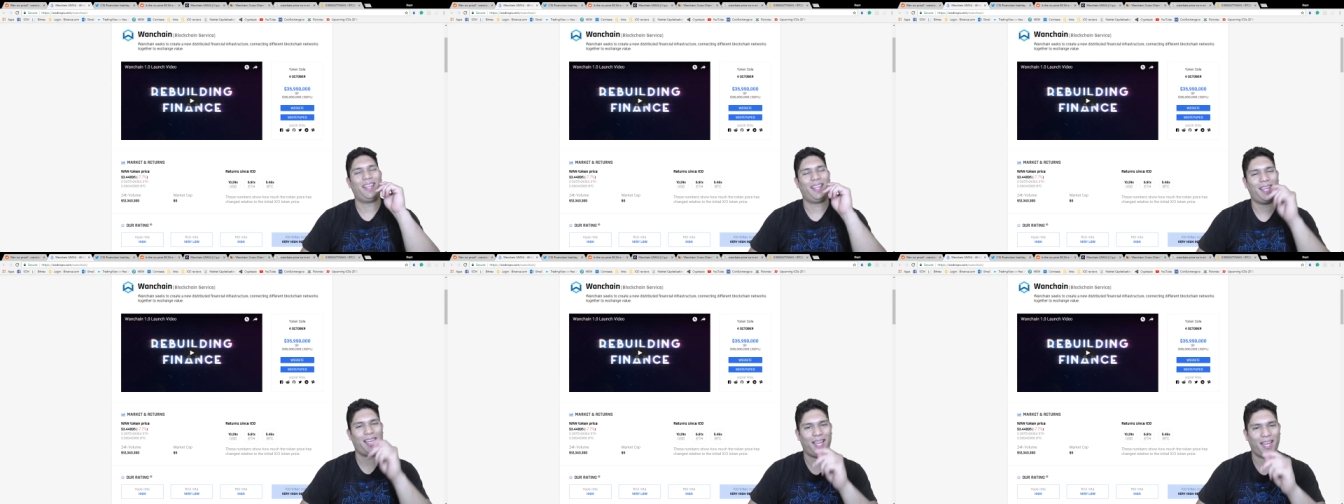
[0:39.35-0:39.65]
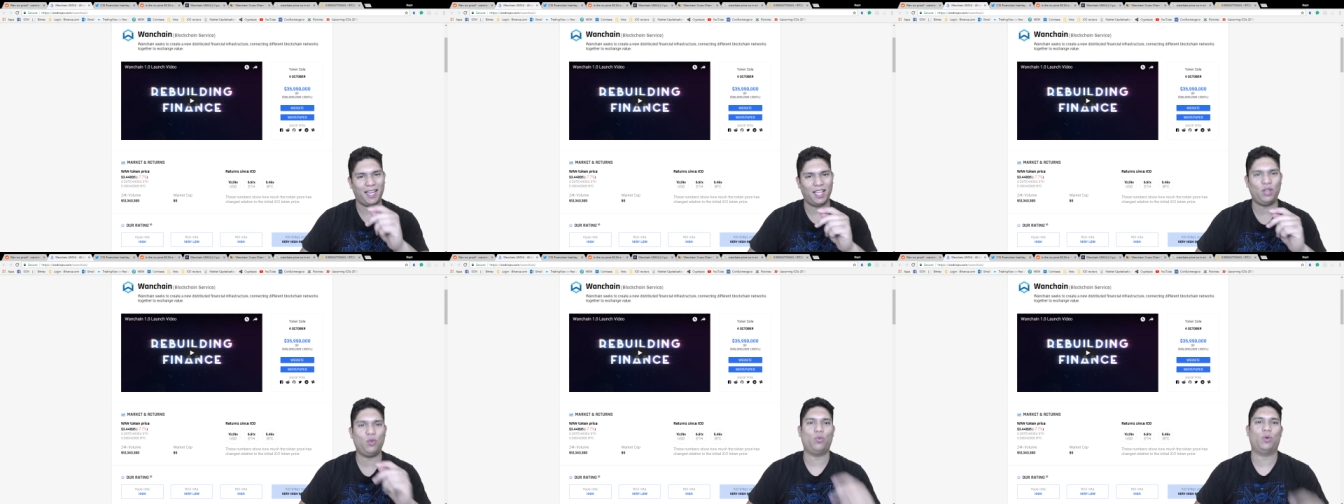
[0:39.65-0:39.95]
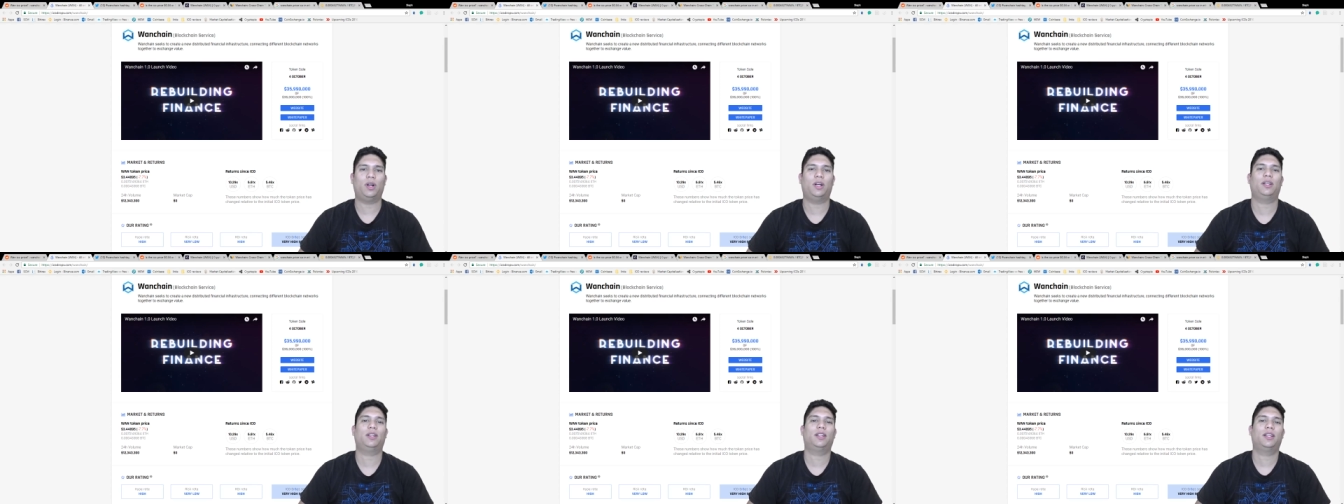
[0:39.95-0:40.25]

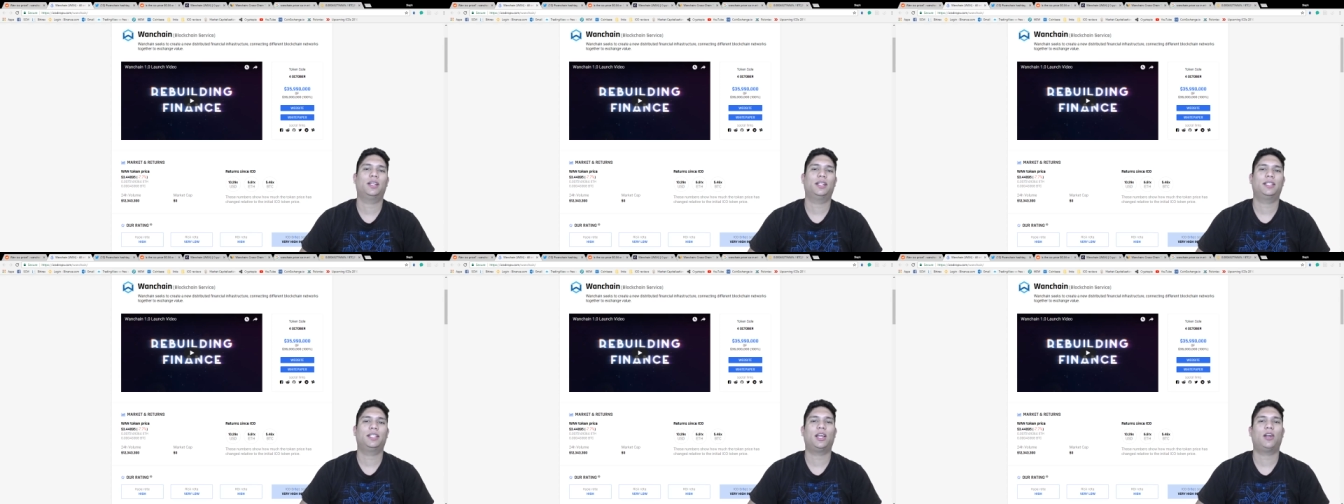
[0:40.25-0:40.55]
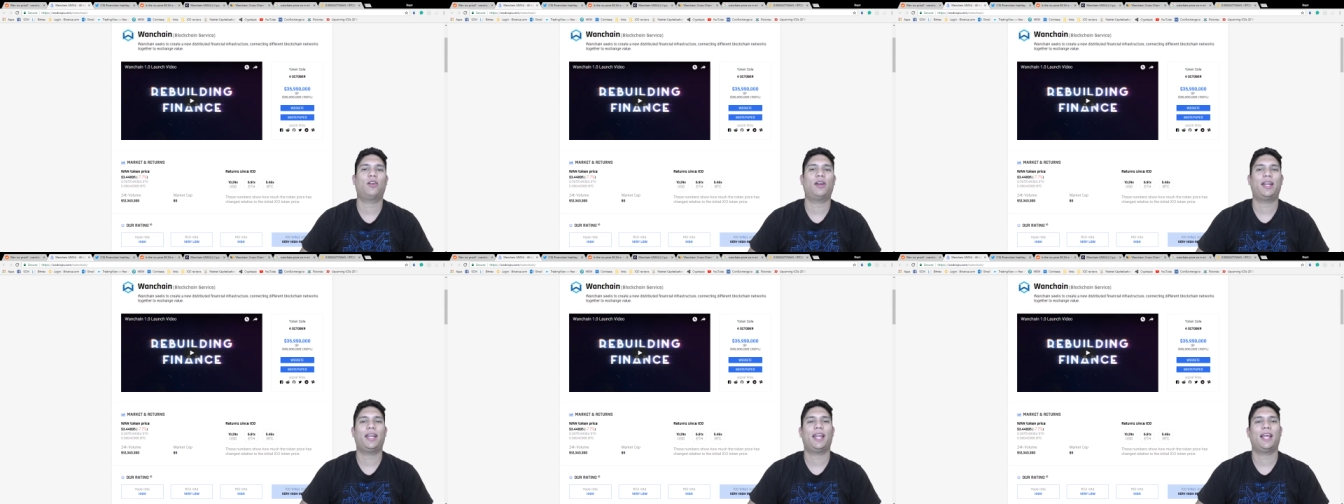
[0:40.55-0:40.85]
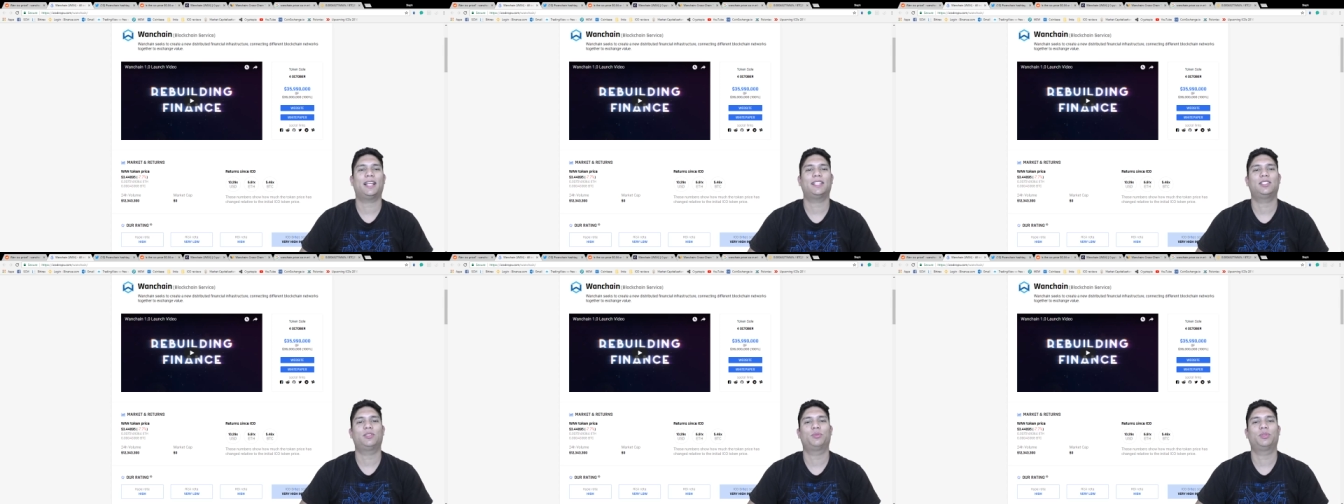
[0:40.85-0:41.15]
anyone that already
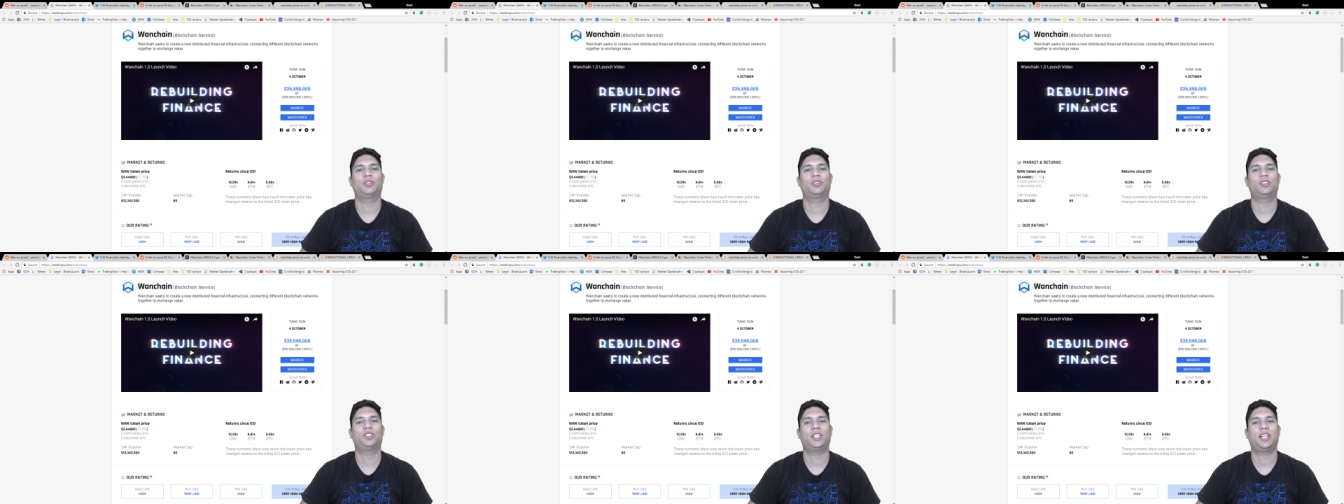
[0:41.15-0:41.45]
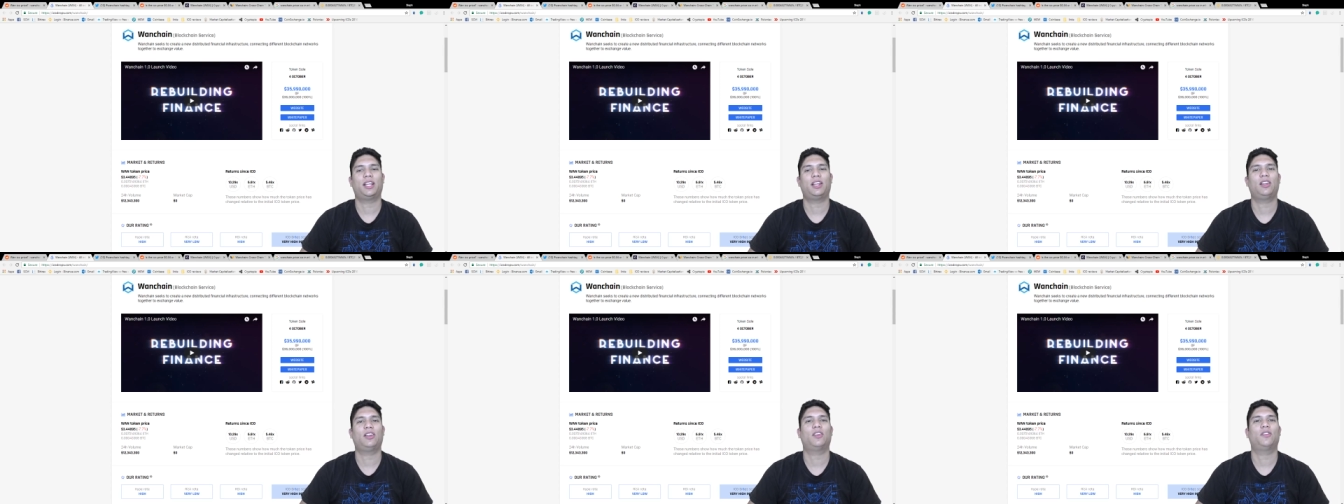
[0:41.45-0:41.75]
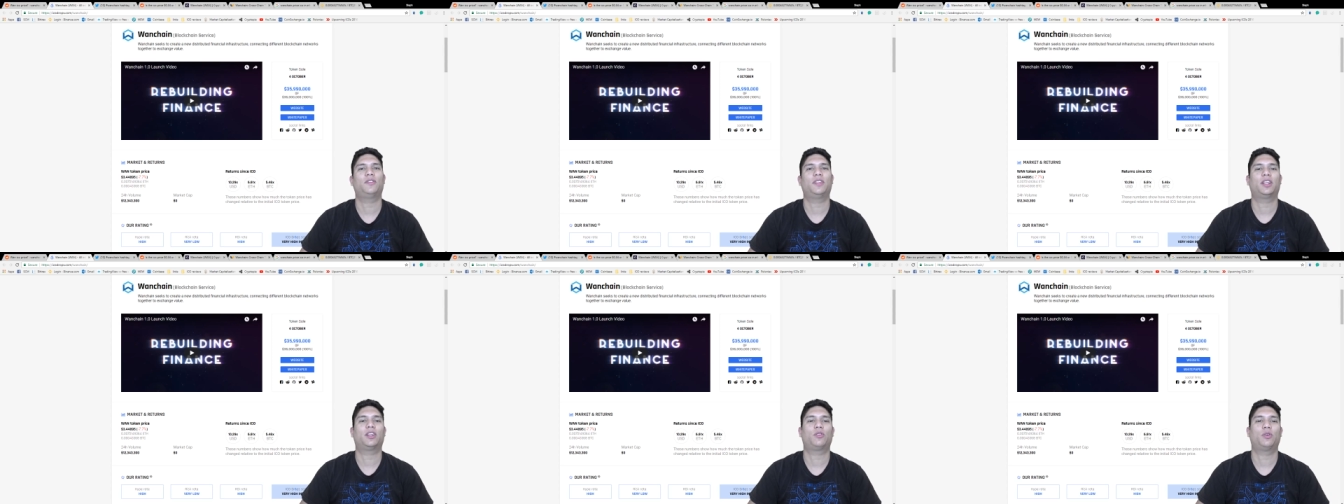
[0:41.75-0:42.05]
has some understanding
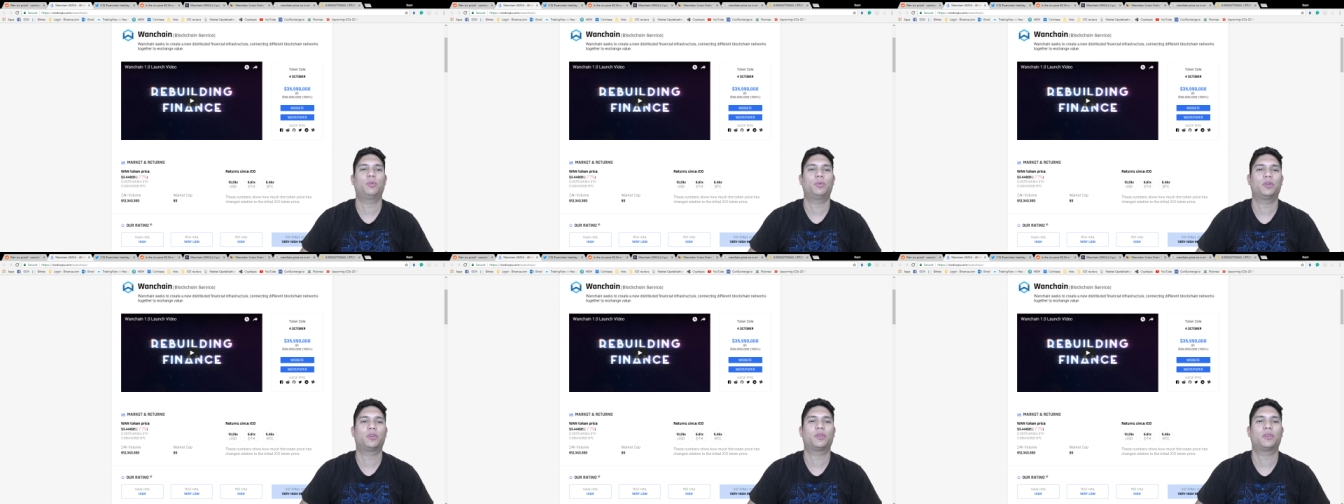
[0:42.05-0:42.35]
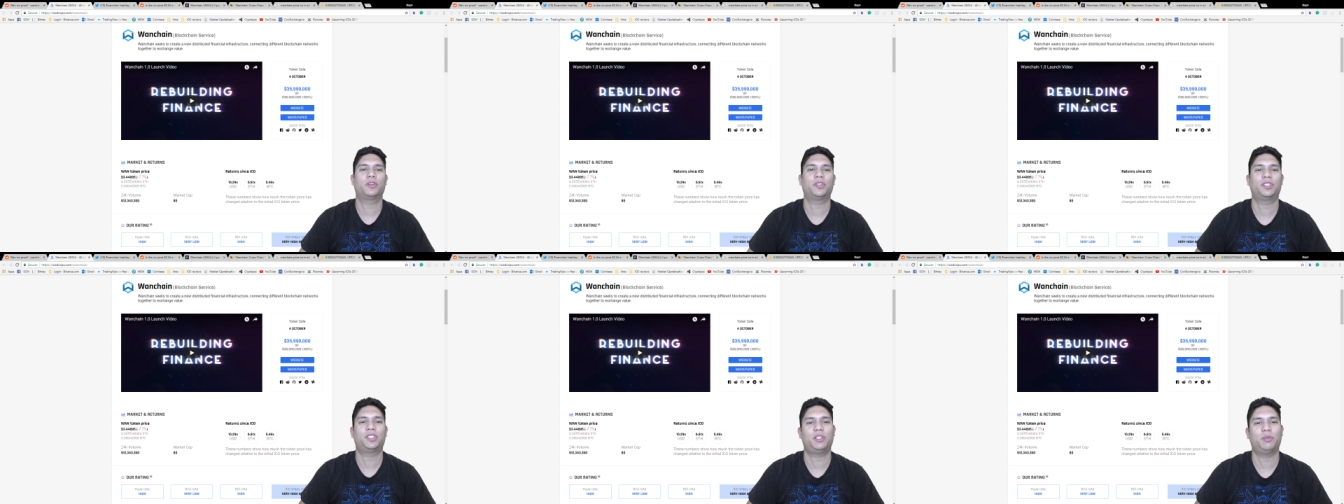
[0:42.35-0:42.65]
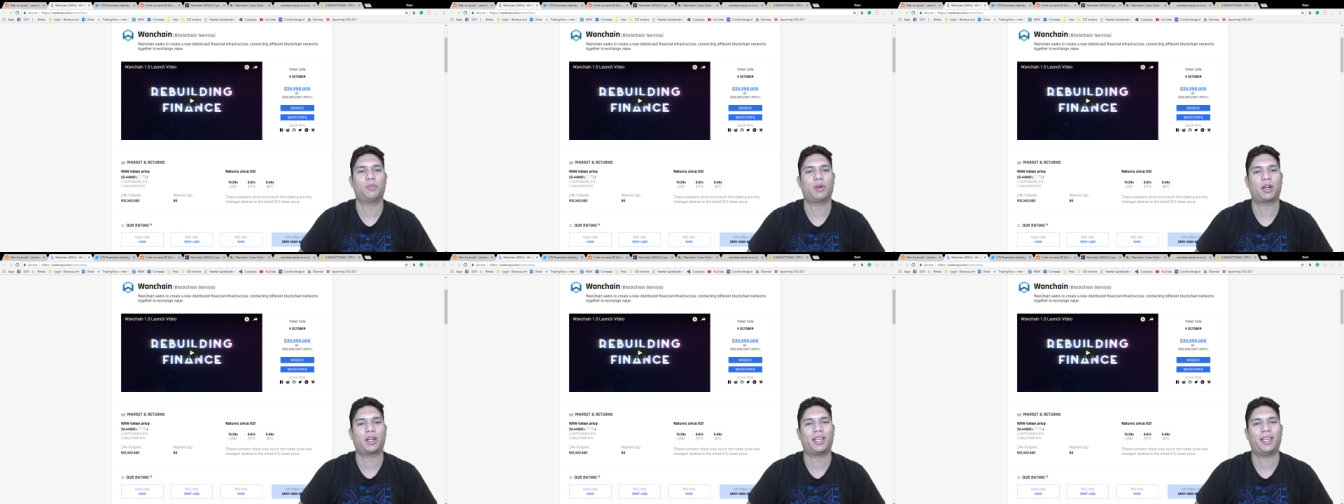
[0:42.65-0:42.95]
of the cryptocurrency
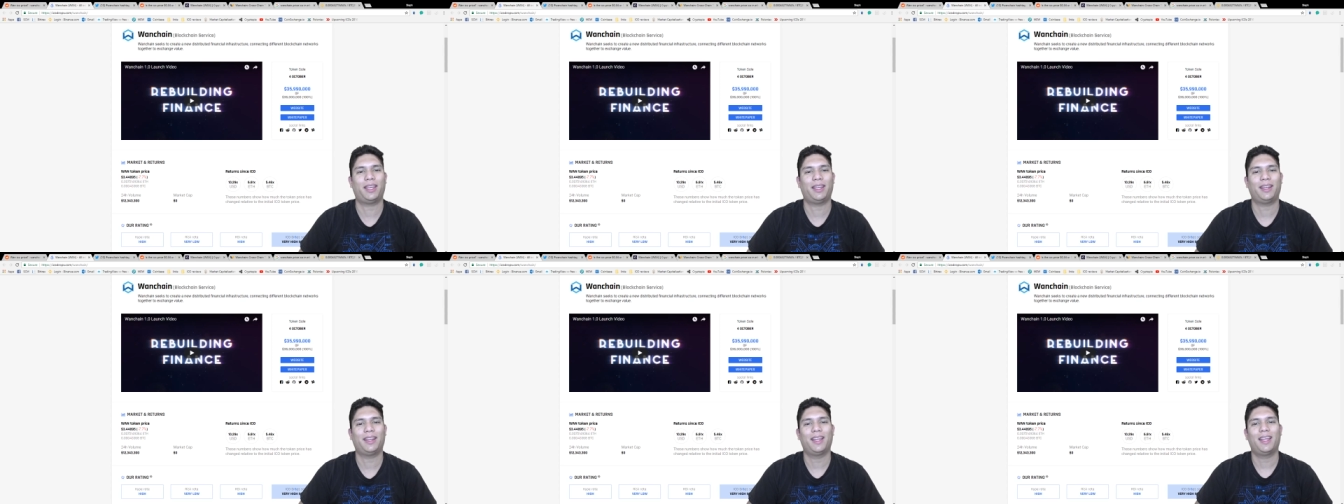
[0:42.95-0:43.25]
market.